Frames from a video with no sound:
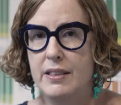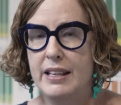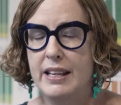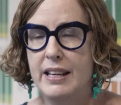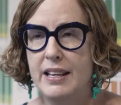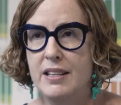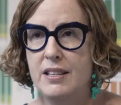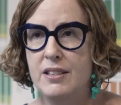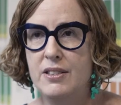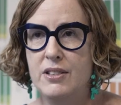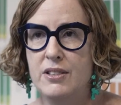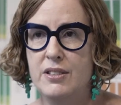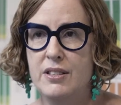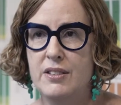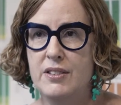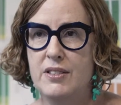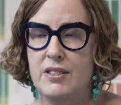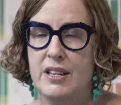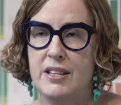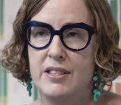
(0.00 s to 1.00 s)
The keys to
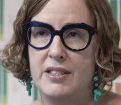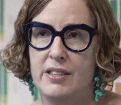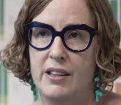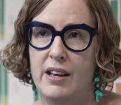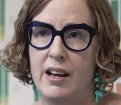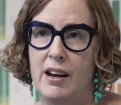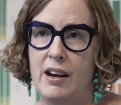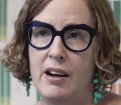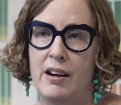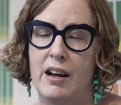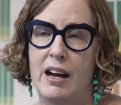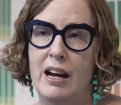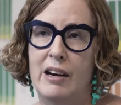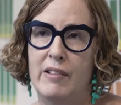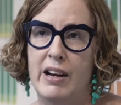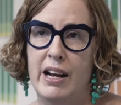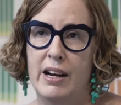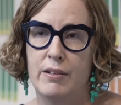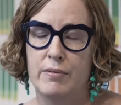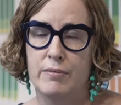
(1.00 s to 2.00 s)
success are,
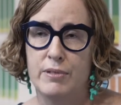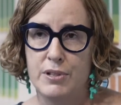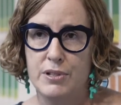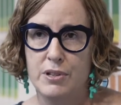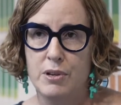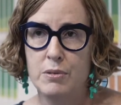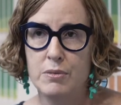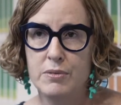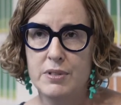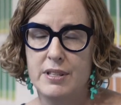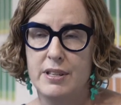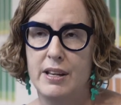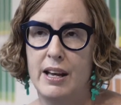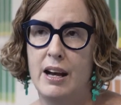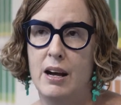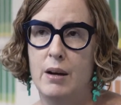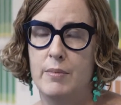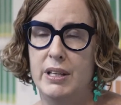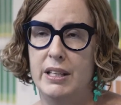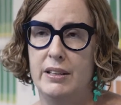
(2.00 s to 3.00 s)
are our results,
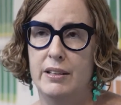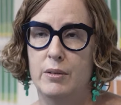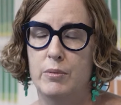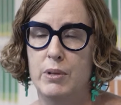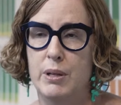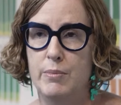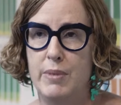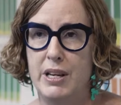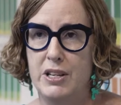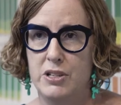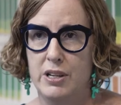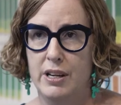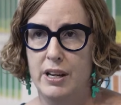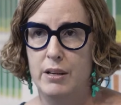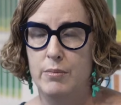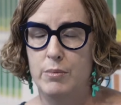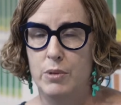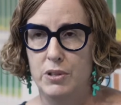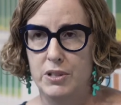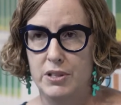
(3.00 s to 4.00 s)
um, in that we measure
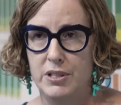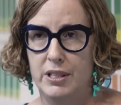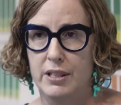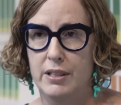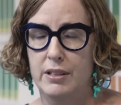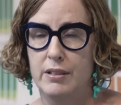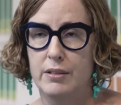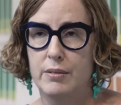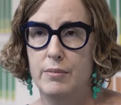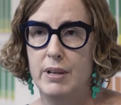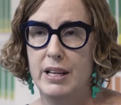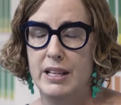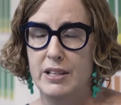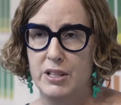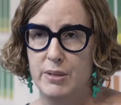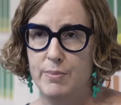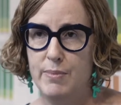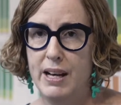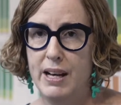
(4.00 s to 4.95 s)
and monitor each